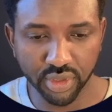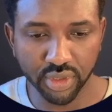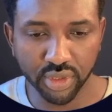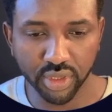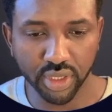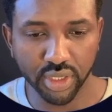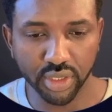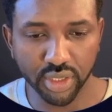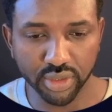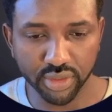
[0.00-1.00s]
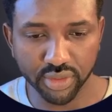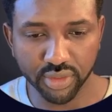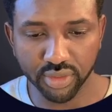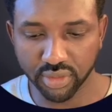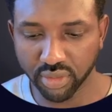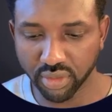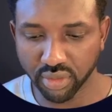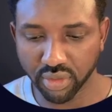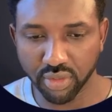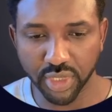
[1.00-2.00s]
and add a
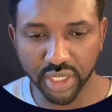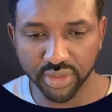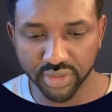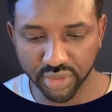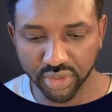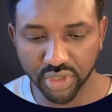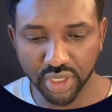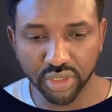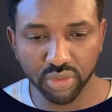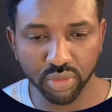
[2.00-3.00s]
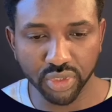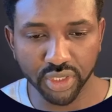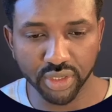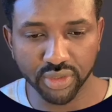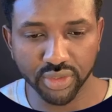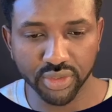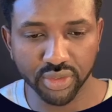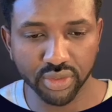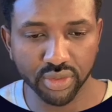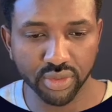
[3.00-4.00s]
comma as in here and duplicate this
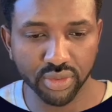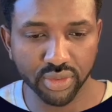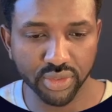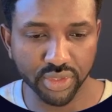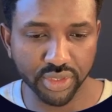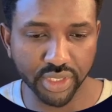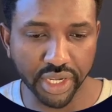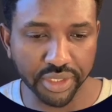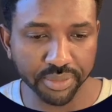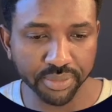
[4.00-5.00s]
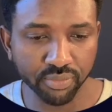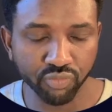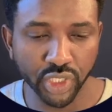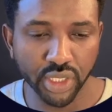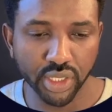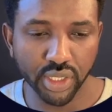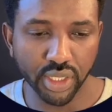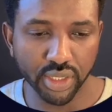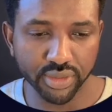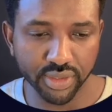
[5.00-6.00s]
3 times.
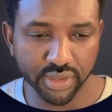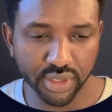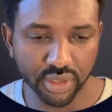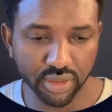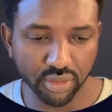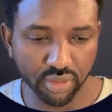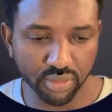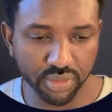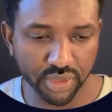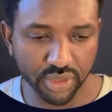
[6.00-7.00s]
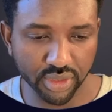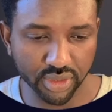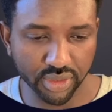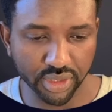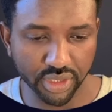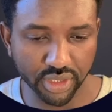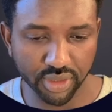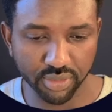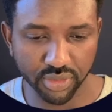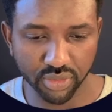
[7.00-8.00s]
And the second object name
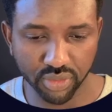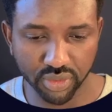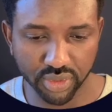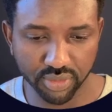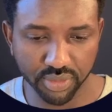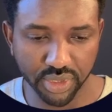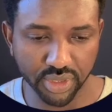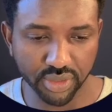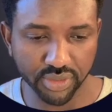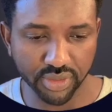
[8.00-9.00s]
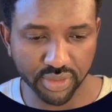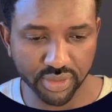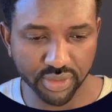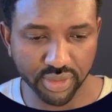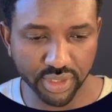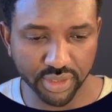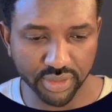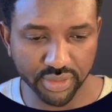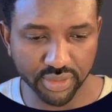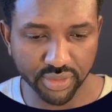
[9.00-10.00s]
is going to be this text,